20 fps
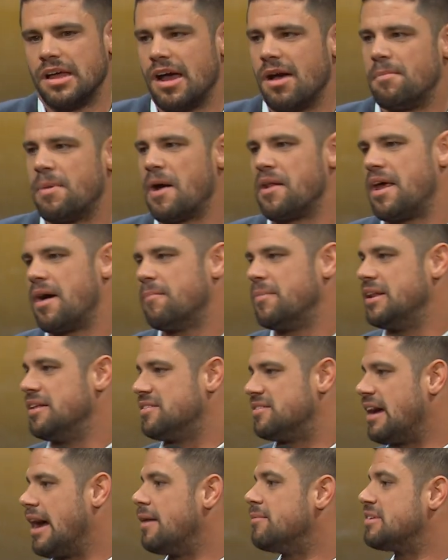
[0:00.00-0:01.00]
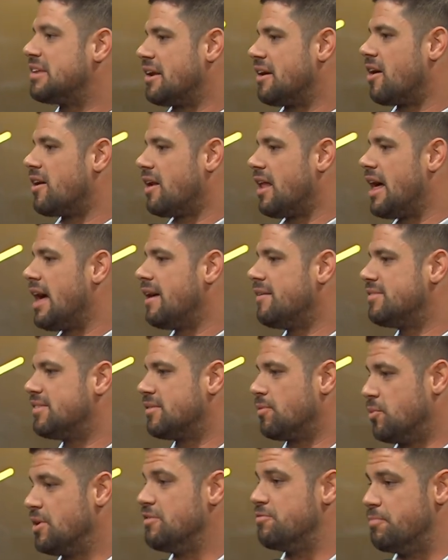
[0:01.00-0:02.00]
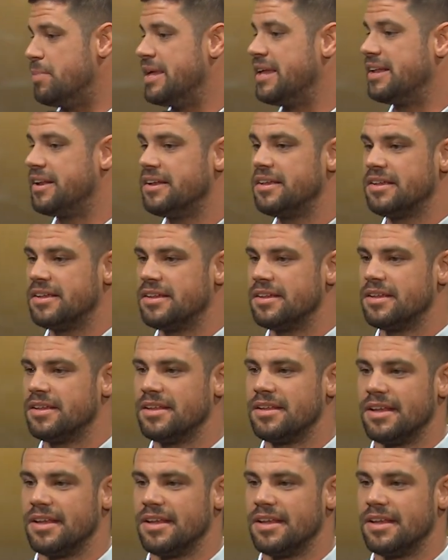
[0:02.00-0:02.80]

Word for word: about how many times in our lives we've been